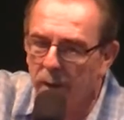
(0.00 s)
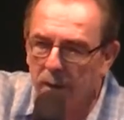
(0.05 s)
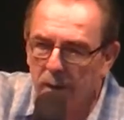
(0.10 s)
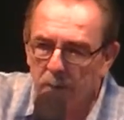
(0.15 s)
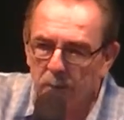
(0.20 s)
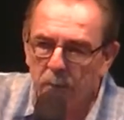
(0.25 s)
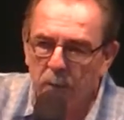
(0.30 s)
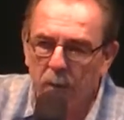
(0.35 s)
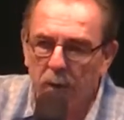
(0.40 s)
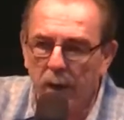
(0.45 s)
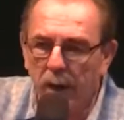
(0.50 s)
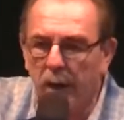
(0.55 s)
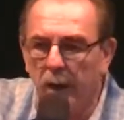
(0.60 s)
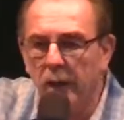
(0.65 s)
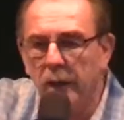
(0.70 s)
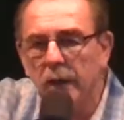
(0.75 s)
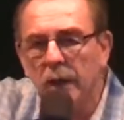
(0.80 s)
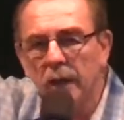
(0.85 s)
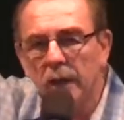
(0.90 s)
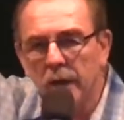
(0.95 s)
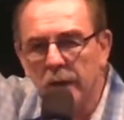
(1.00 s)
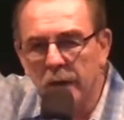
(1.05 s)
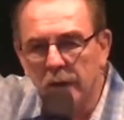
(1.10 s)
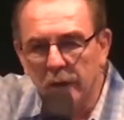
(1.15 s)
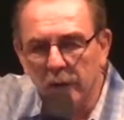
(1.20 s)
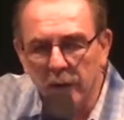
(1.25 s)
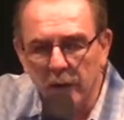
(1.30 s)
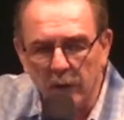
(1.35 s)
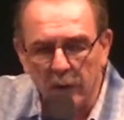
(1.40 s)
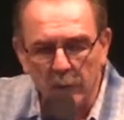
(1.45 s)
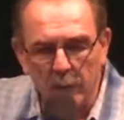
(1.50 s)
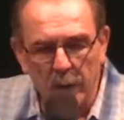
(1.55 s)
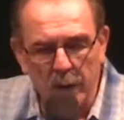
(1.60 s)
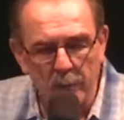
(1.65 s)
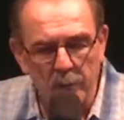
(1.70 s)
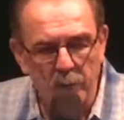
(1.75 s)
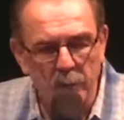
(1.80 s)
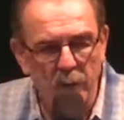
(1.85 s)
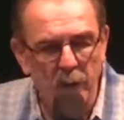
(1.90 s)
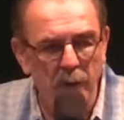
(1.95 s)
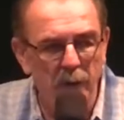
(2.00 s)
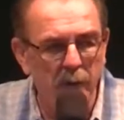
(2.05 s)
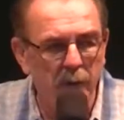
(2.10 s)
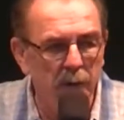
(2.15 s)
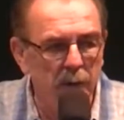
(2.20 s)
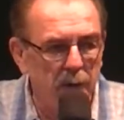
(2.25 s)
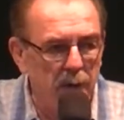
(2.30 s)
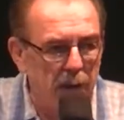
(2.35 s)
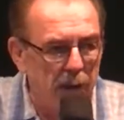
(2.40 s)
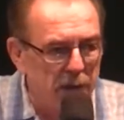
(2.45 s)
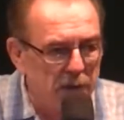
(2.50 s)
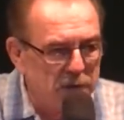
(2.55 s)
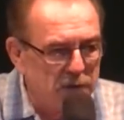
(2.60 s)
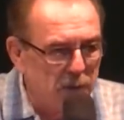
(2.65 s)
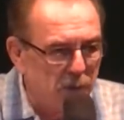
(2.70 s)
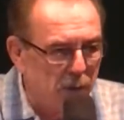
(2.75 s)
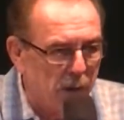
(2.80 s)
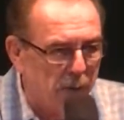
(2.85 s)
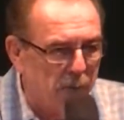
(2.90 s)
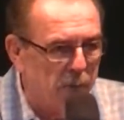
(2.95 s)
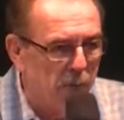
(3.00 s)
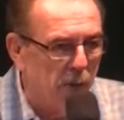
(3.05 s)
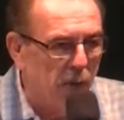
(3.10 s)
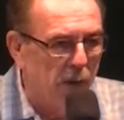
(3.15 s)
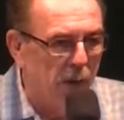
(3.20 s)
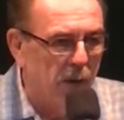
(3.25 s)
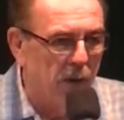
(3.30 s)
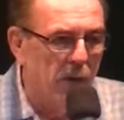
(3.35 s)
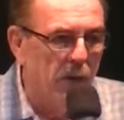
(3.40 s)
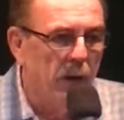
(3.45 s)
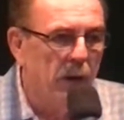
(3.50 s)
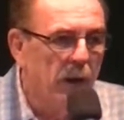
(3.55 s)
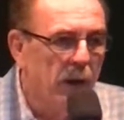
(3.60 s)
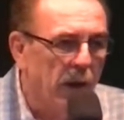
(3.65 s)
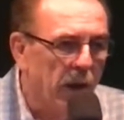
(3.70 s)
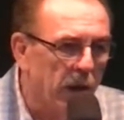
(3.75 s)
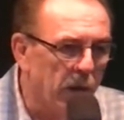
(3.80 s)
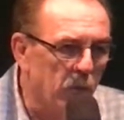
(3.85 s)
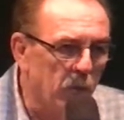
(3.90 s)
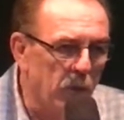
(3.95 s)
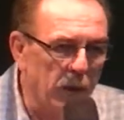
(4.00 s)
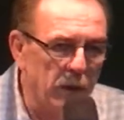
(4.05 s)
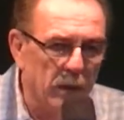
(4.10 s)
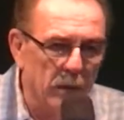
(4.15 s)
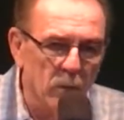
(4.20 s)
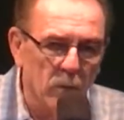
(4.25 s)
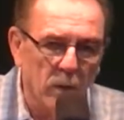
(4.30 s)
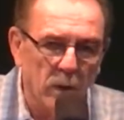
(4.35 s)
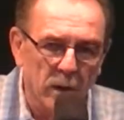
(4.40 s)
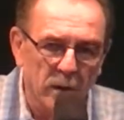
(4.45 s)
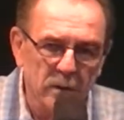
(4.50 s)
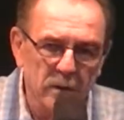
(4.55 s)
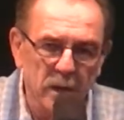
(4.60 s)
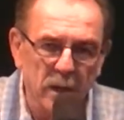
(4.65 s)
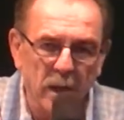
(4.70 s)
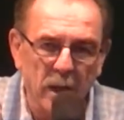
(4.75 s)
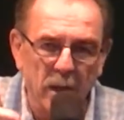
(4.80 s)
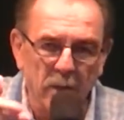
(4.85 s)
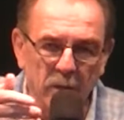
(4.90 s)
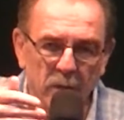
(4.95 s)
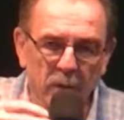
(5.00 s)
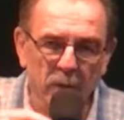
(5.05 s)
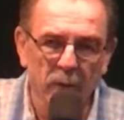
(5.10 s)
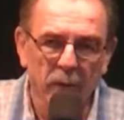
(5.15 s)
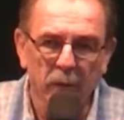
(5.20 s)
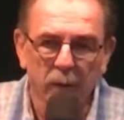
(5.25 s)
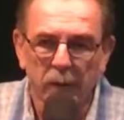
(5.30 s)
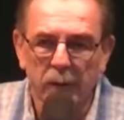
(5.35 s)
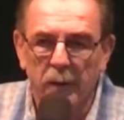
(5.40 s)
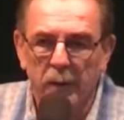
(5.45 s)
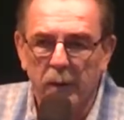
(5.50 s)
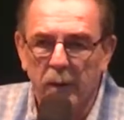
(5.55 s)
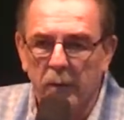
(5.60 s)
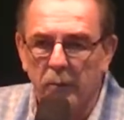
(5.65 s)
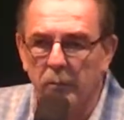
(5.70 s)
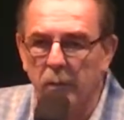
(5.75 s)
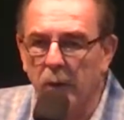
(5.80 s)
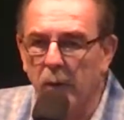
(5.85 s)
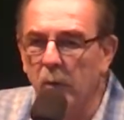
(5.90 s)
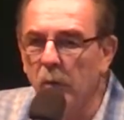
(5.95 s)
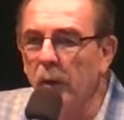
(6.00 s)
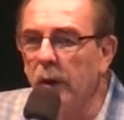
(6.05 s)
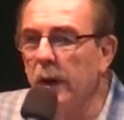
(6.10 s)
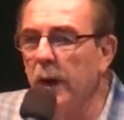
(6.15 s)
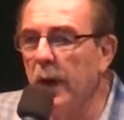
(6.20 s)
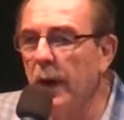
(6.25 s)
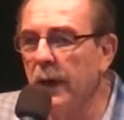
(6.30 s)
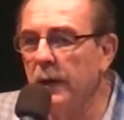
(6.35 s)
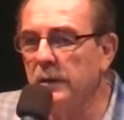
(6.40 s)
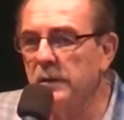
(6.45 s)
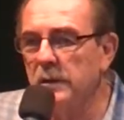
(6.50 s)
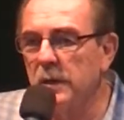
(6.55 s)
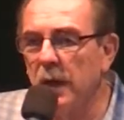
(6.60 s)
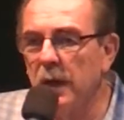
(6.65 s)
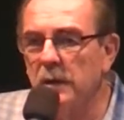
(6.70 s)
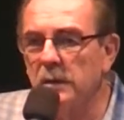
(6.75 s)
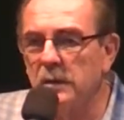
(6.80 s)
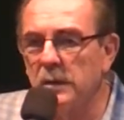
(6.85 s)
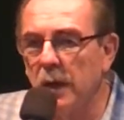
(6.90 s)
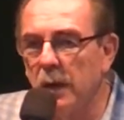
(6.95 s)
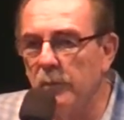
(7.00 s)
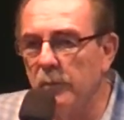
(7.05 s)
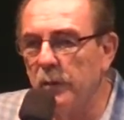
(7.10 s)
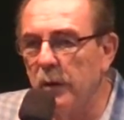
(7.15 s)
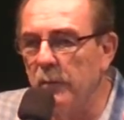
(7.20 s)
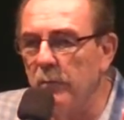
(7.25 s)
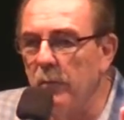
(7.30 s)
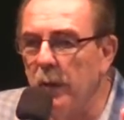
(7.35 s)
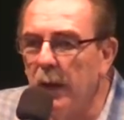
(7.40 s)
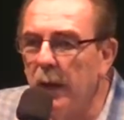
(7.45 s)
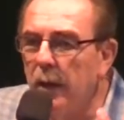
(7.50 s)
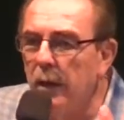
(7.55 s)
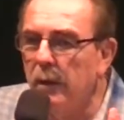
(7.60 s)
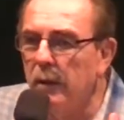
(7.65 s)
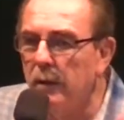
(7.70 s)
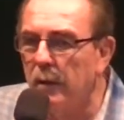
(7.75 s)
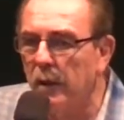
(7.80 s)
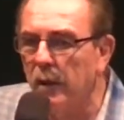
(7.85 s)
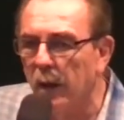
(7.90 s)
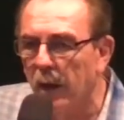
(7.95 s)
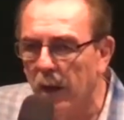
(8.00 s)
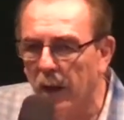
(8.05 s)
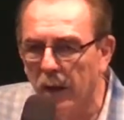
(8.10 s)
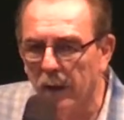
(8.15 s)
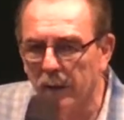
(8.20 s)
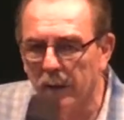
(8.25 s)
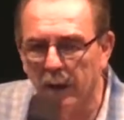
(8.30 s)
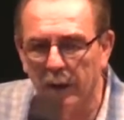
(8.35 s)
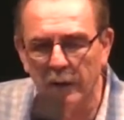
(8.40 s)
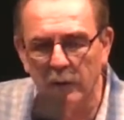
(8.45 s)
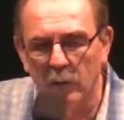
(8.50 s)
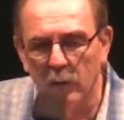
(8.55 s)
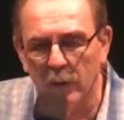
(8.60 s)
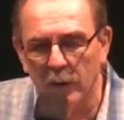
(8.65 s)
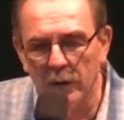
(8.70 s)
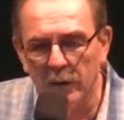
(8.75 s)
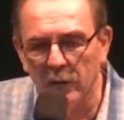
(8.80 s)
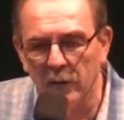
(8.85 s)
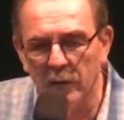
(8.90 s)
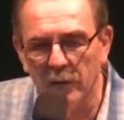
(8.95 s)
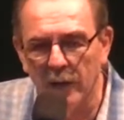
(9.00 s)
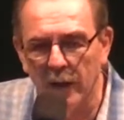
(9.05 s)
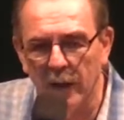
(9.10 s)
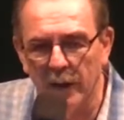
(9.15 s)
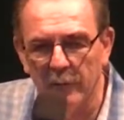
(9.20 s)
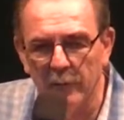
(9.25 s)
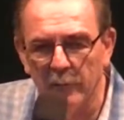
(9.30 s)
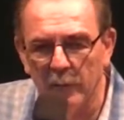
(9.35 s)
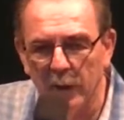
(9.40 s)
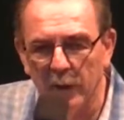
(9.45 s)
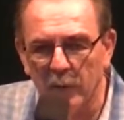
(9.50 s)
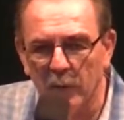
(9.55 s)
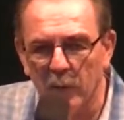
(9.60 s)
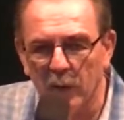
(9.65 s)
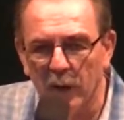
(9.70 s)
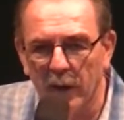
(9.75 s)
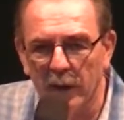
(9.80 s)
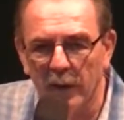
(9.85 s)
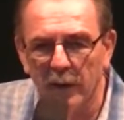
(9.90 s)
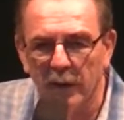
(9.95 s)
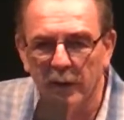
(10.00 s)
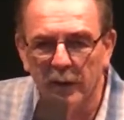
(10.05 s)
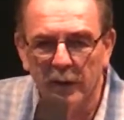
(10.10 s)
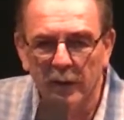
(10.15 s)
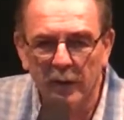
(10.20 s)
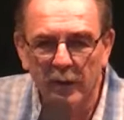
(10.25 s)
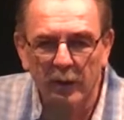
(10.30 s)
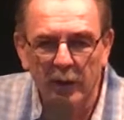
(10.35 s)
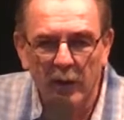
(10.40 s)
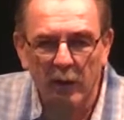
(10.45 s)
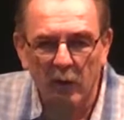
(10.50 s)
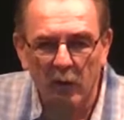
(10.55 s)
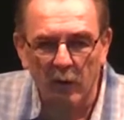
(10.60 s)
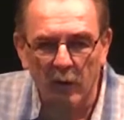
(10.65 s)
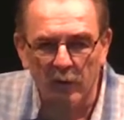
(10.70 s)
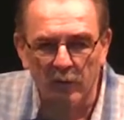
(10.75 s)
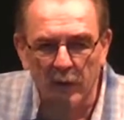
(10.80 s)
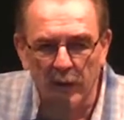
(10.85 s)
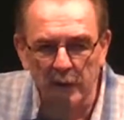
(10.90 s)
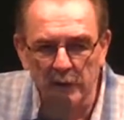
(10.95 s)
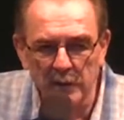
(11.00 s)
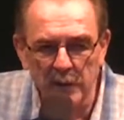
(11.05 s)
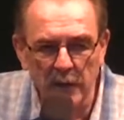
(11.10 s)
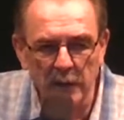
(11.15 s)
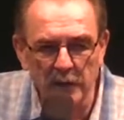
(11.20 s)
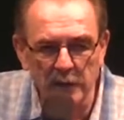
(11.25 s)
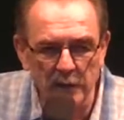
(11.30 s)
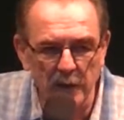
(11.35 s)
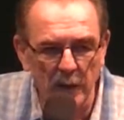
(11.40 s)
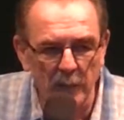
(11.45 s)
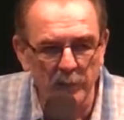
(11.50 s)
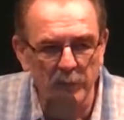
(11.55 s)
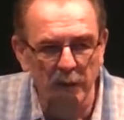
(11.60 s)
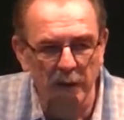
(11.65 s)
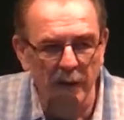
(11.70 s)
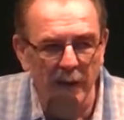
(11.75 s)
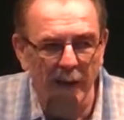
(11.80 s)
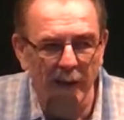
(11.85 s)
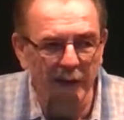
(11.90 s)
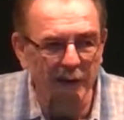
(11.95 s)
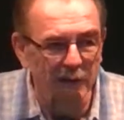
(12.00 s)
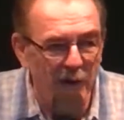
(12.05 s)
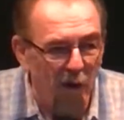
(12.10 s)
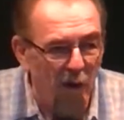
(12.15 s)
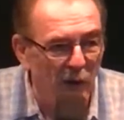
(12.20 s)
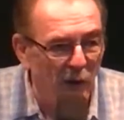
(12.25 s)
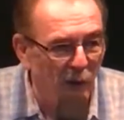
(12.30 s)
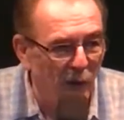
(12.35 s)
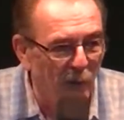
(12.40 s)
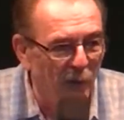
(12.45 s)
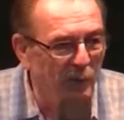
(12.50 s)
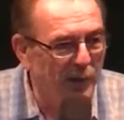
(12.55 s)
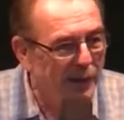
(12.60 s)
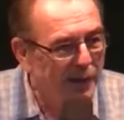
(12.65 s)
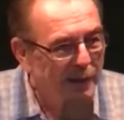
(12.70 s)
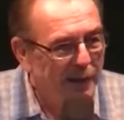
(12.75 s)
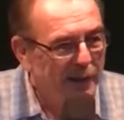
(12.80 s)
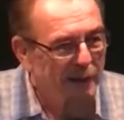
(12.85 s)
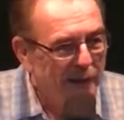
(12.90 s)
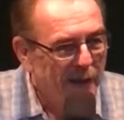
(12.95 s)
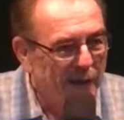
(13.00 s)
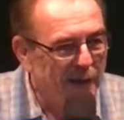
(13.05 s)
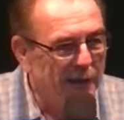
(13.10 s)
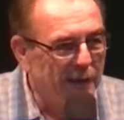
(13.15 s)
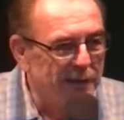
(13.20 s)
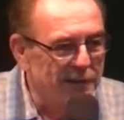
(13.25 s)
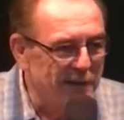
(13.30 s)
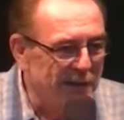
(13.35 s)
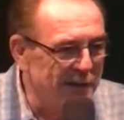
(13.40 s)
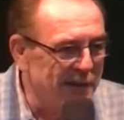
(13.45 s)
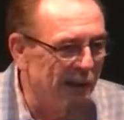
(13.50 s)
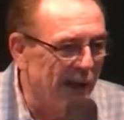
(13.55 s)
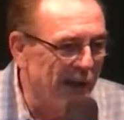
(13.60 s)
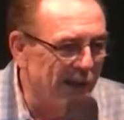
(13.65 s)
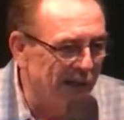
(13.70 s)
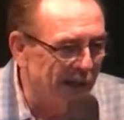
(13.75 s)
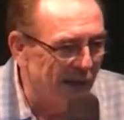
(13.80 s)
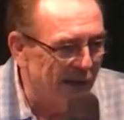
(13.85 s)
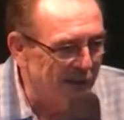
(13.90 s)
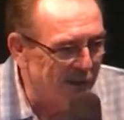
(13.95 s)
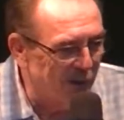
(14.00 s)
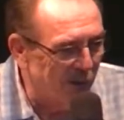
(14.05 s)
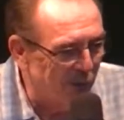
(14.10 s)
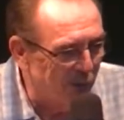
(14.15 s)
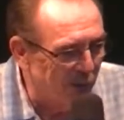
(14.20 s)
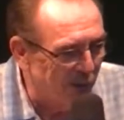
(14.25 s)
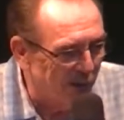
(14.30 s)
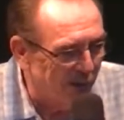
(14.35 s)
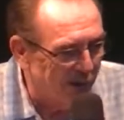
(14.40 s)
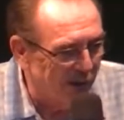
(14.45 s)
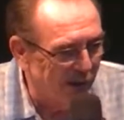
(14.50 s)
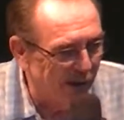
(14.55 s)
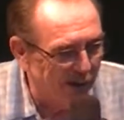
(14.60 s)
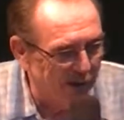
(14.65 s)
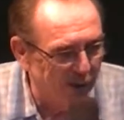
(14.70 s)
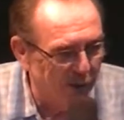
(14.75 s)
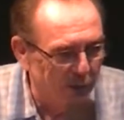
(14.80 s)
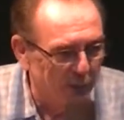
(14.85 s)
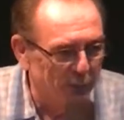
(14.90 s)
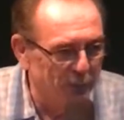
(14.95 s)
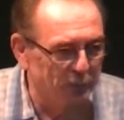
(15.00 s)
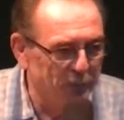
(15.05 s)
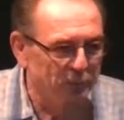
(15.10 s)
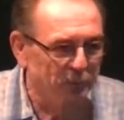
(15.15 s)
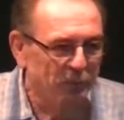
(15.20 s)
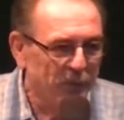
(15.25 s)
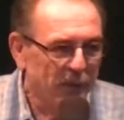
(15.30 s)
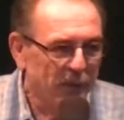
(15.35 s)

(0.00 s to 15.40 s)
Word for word: I can pray. He'll hear my prayer. He'll answer my prayer, and we can walk together. But when I say something mean to God, I don't want to do that, by the way, or if I say something like no, he doesn't take that too good. Hello.